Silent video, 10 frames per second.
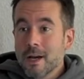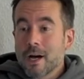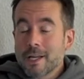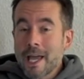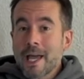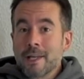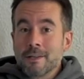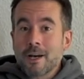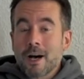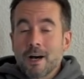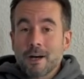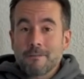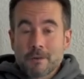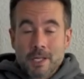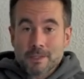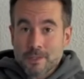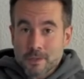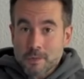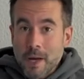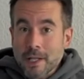again uh, for Dance Central
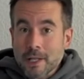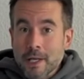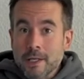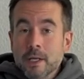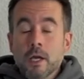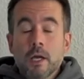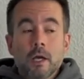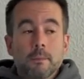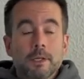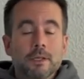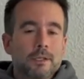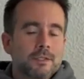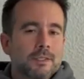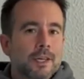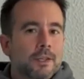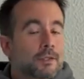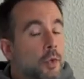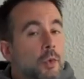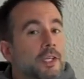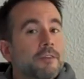Spotlight because they're
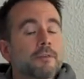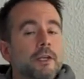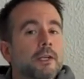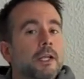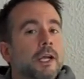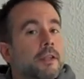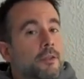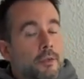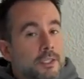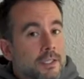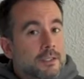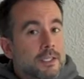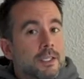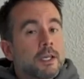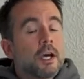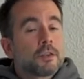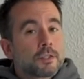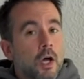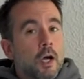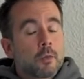totally different. Like on the three sixty, the
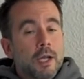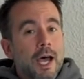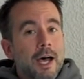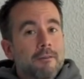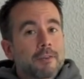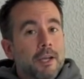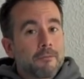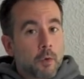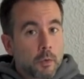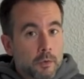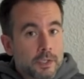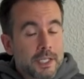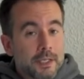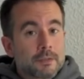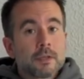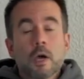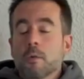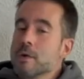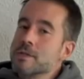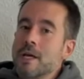song would have like four routines,
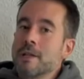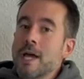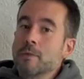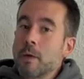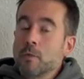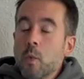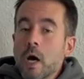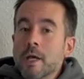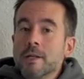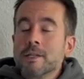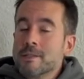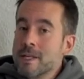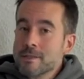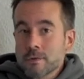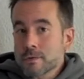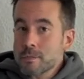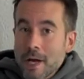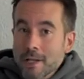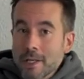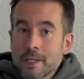whereas on the Xbox One in Dance Central
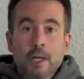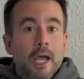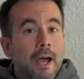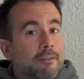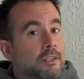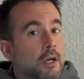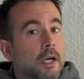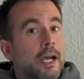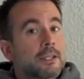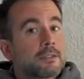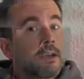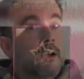Spotlight, every song has